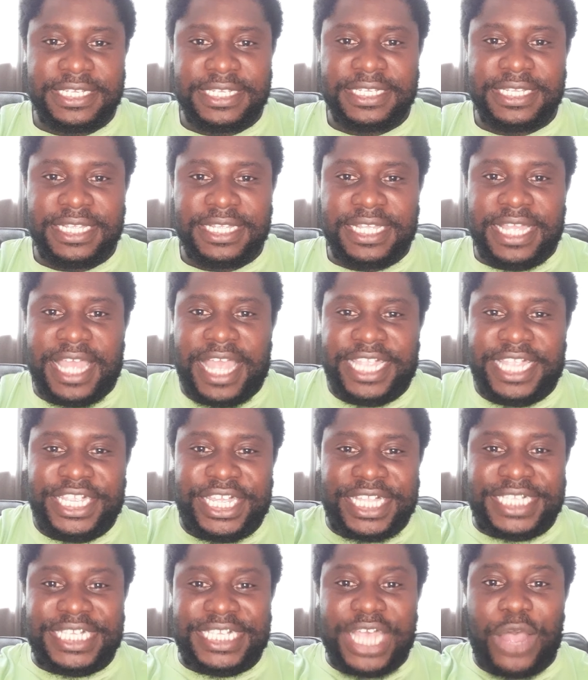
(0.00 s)
You can
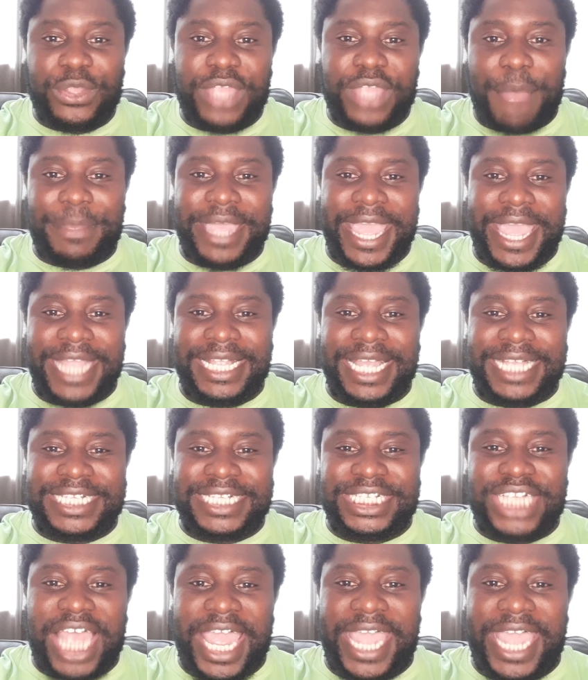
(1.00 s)
tell that I'm getting
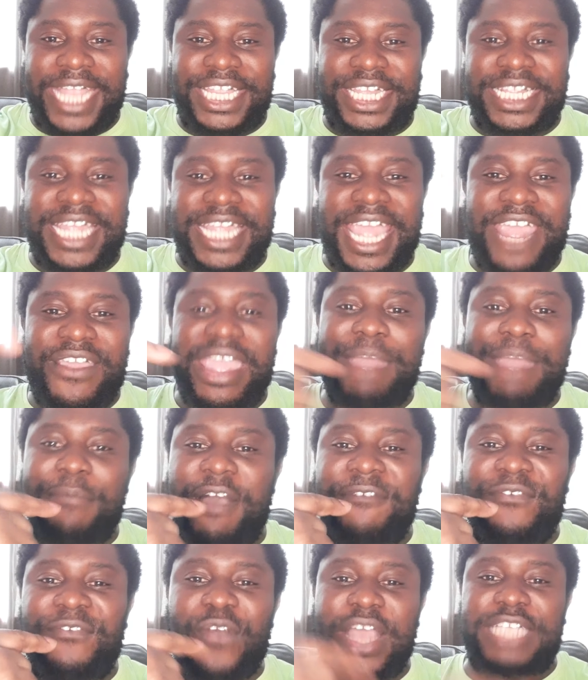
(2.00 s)
excited. You can hear it in my
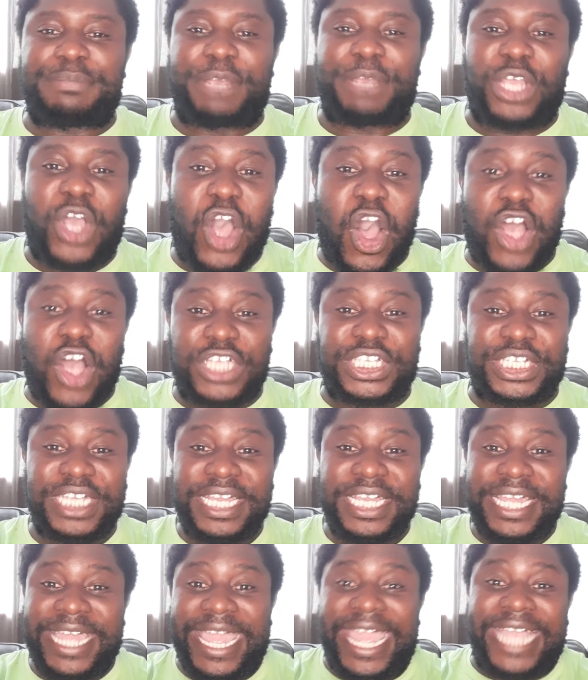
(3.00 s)
voice because
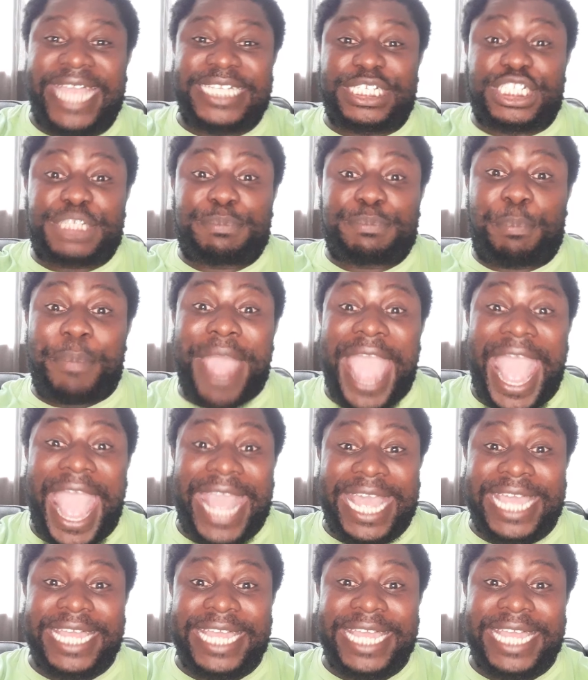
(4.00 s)
it's back.